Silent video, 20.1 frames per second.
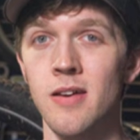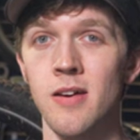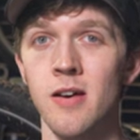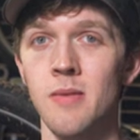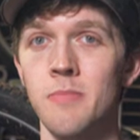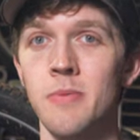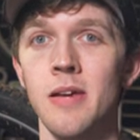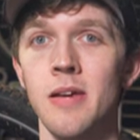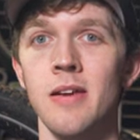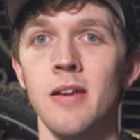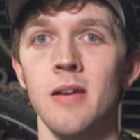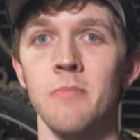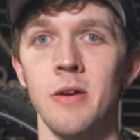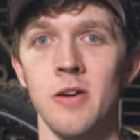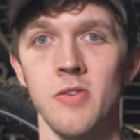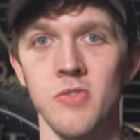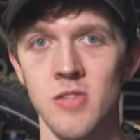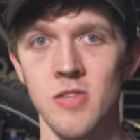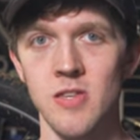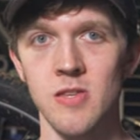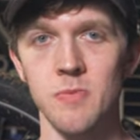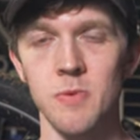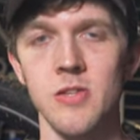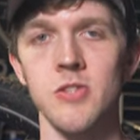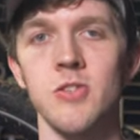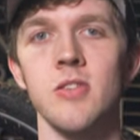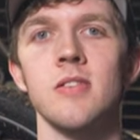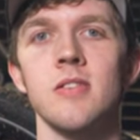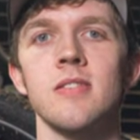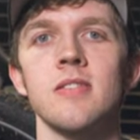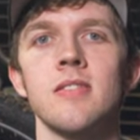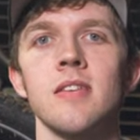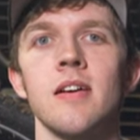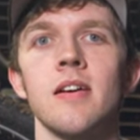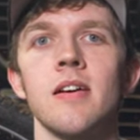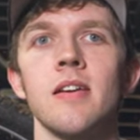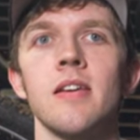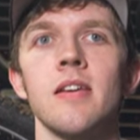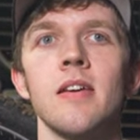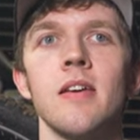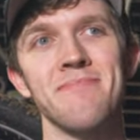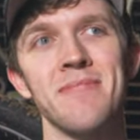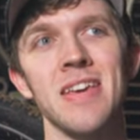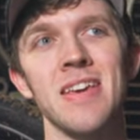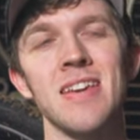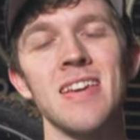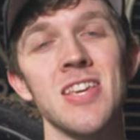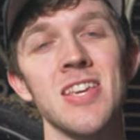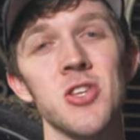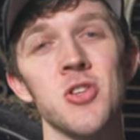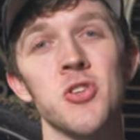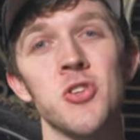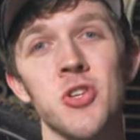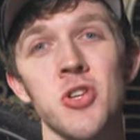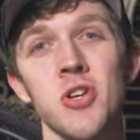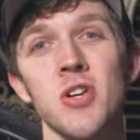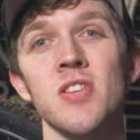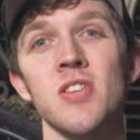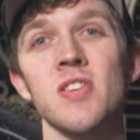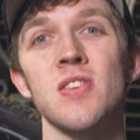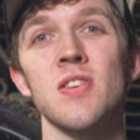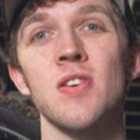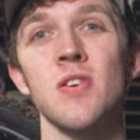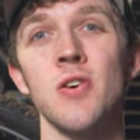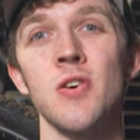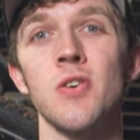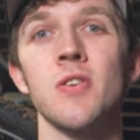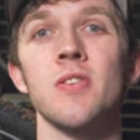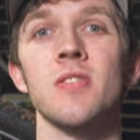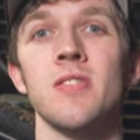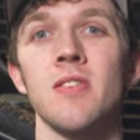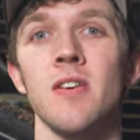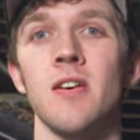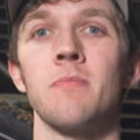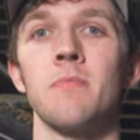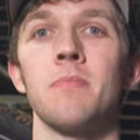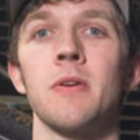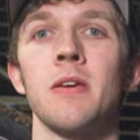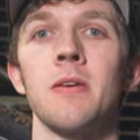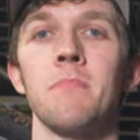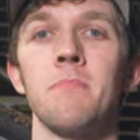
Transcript: to update about suspension design, and it just hooks up.